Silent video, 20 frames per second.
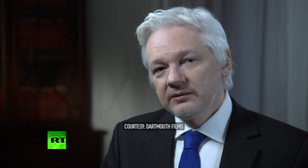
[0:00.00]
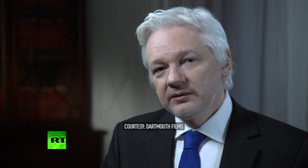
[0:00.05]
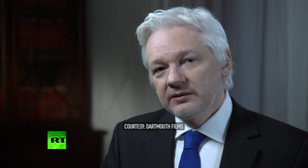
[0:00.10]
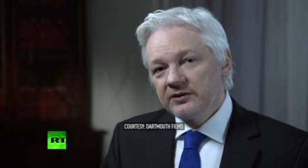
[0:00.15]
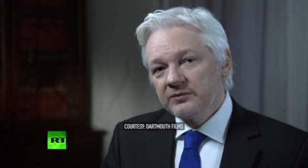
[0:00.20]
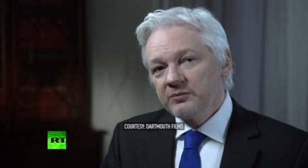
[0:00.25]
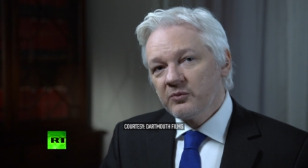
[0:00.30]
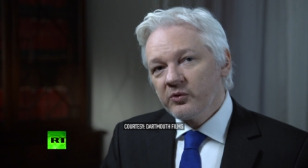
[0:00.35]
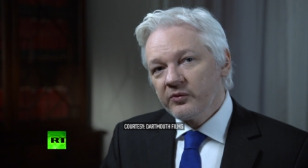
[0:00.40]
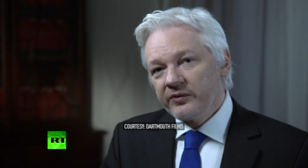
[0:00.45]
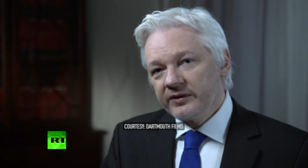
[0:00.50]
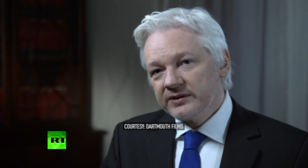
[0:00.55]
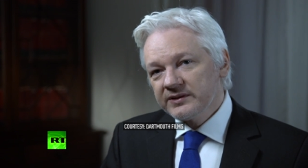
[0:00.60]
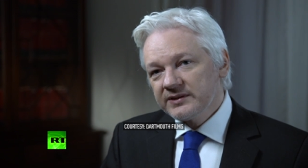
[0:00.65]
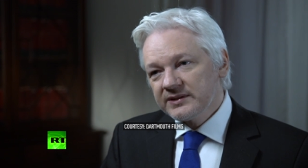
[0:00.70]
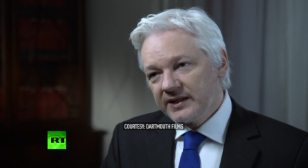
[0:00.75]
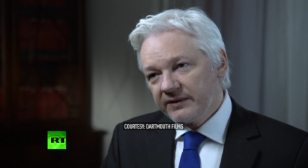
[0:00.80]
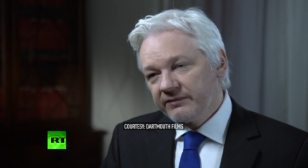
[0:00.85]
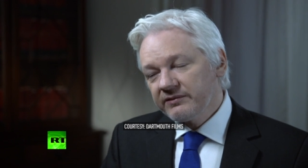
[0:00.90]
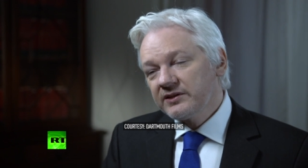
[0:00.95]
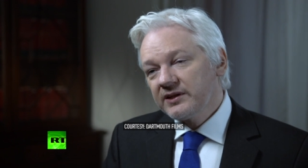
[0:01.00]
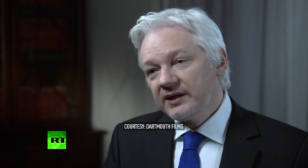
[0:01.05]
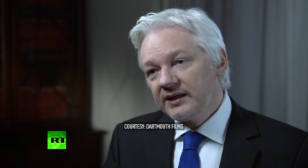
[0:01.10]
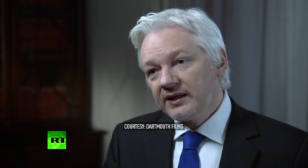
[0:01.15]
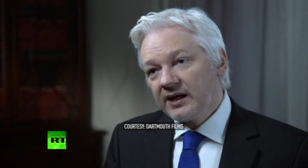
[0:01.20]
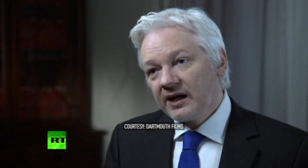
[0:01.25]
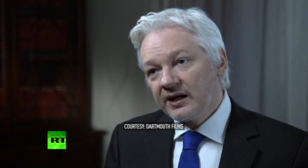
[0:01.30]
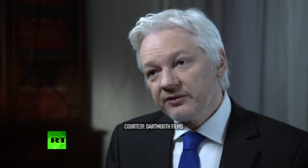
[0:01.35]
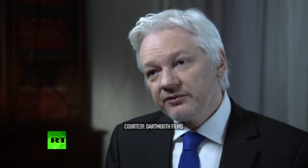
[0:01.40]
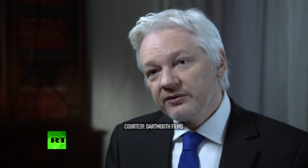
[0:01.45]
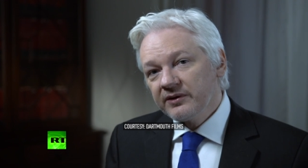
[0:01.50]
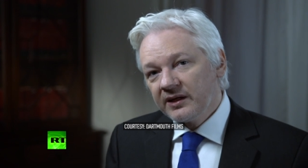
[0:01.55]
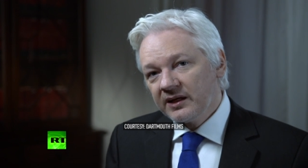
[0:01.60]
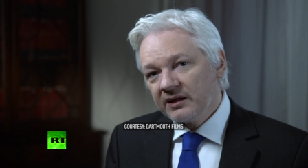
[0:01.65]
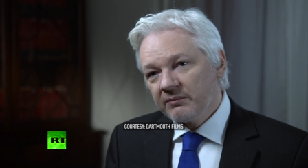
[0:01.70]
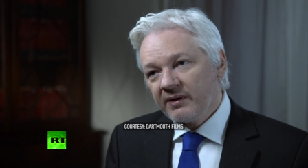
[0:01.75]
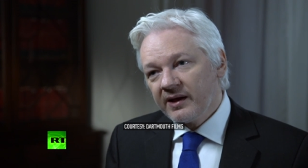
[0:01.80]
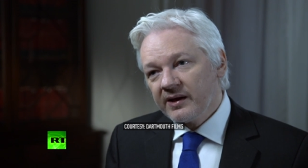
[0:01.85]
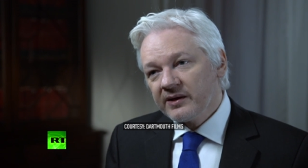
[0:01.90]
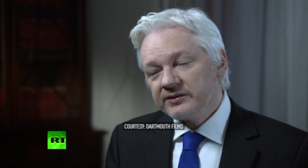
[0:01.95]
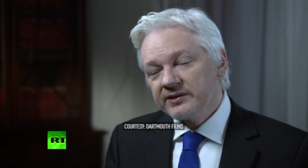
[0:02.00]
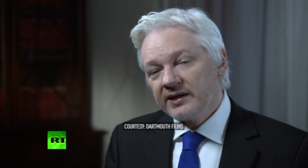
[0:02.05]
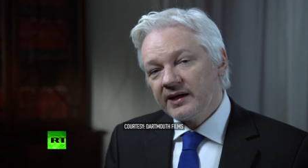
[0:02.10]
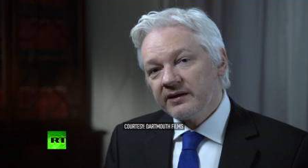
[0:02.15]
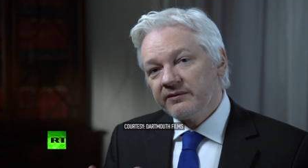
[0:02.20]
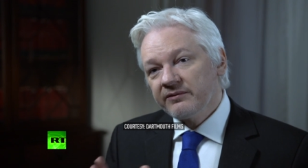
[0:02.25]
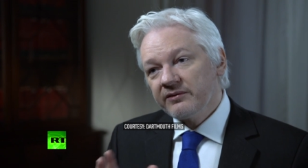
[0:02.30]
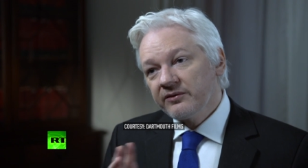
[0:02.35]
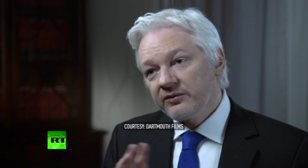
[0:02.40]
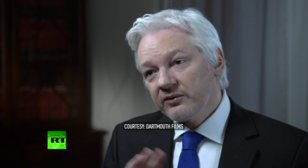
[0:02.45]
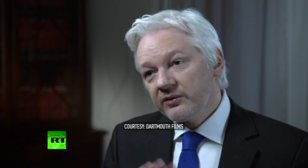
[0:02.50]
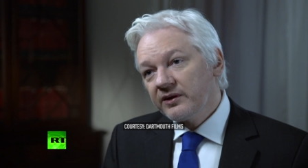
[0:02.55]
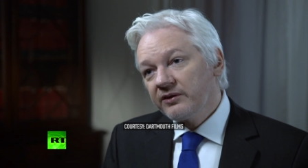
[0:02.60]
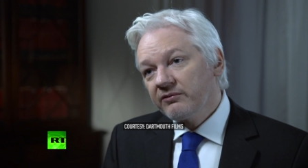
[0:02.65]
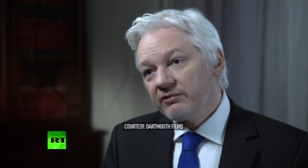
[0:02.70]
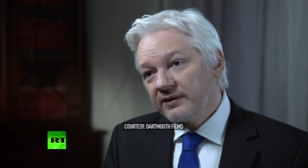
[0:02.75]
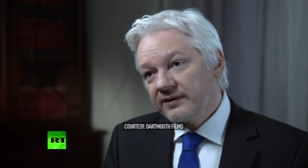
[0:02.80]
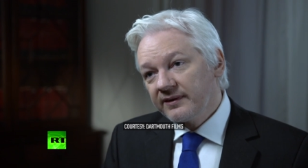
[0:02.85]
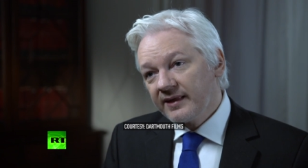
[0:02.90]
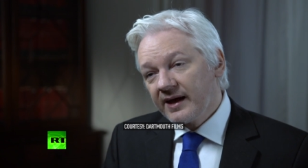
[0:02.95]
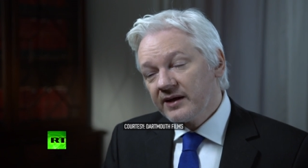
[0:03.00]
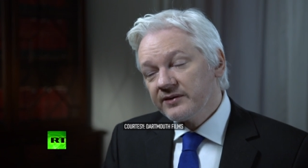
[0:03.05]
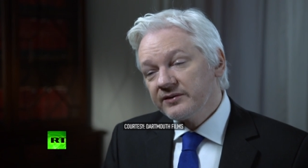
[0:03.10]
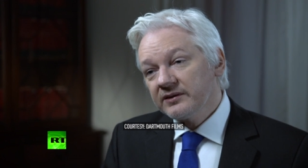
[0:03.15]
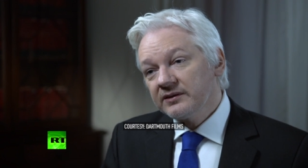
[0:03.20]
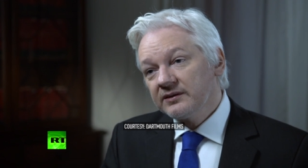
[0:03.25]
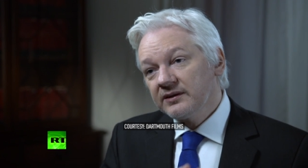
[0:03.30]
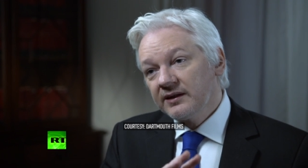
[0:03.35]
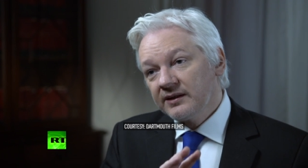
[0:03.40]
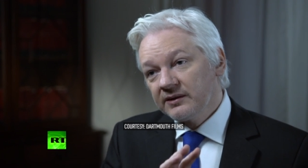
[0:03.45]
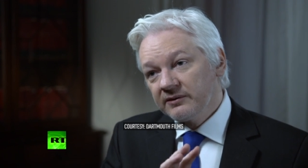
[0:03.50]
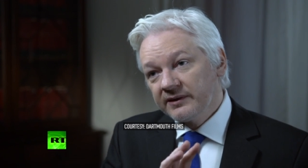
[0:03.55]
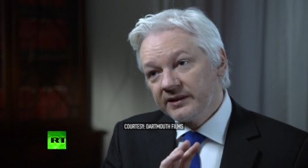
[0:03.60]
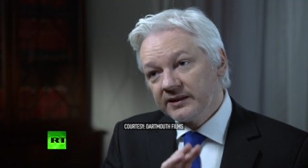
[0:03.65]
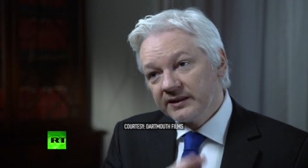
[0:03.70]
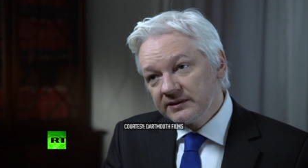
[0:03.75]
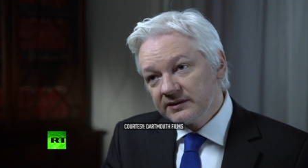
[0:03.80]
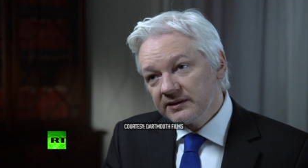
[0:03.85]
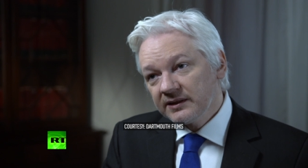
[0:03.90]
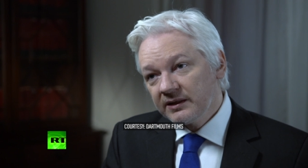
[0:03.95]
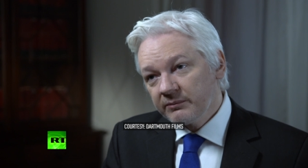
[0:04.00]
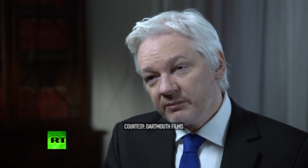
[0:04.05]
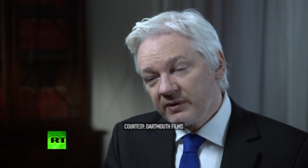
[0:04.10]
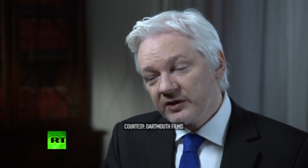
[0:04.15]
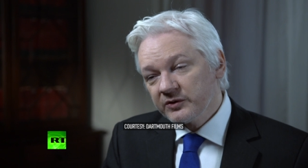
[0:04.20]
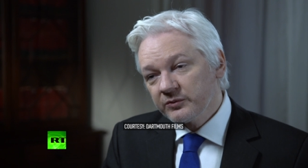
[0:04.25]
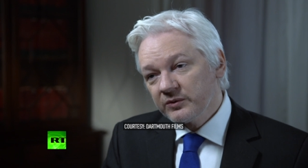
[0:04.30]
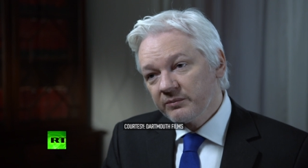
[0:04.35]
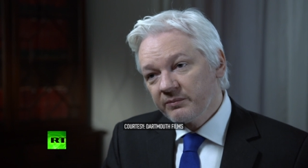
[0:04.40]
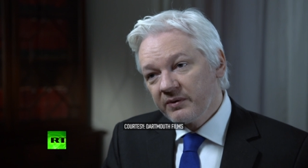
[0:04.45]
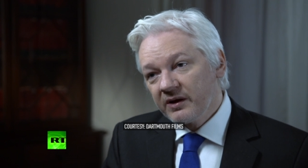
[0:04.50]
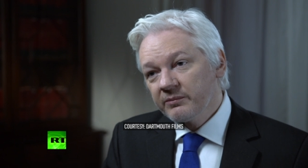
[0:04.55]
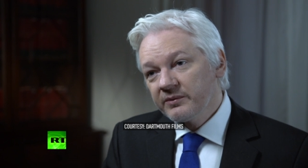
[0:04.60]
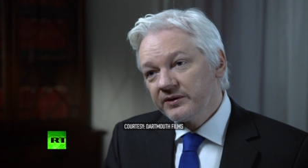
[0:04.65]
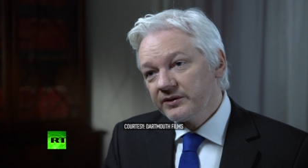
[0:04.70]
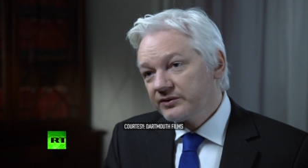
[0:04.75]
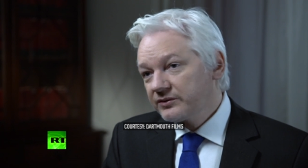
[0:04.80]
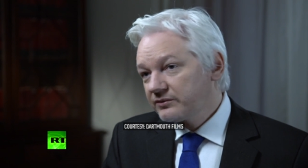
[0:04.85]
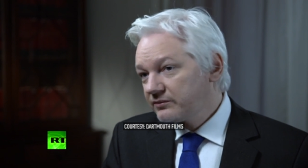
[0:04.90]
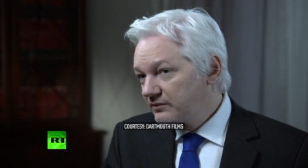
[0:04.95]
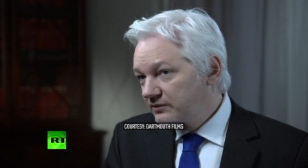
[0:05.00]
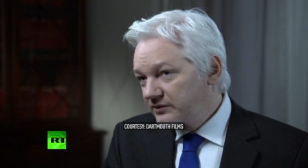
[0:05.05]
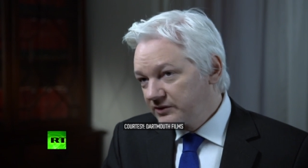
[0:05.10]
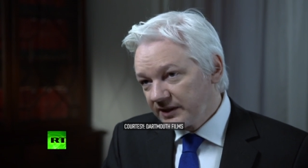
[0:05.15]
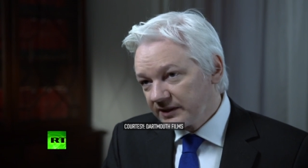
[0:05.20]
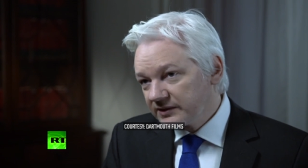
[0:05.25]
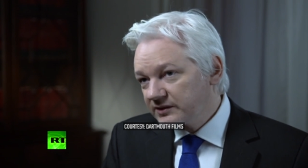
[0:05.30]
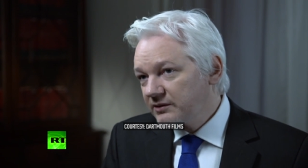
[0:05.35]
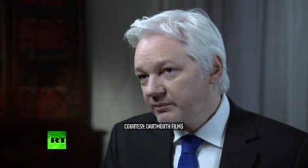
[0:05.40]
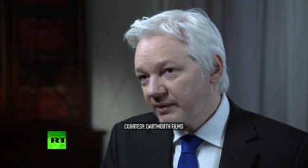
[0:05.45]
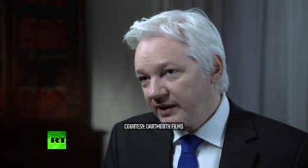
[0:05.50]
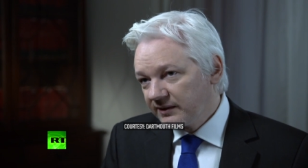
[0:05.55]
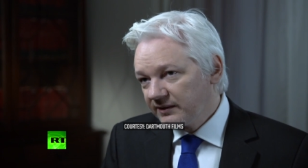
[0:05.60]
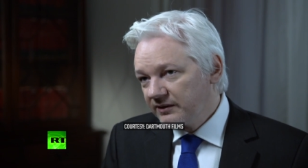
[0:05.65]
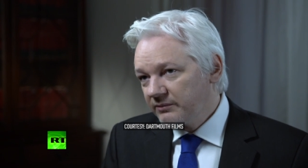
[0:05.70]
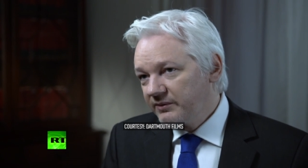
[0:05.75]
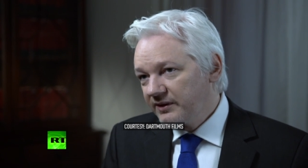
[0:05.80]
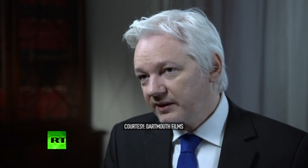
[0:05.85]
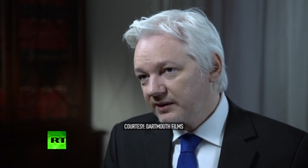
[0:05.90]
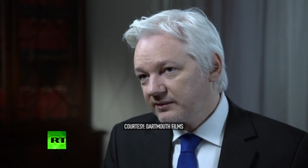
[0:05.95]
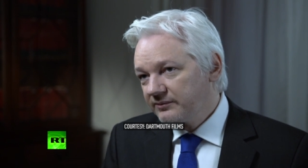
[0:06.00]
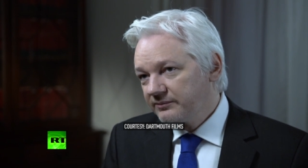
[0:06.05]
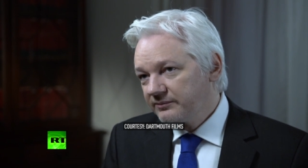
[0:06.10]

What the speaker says: There's more than 1,700 emails out of the 33,000 Hillary Clinton emails we published just about Libya.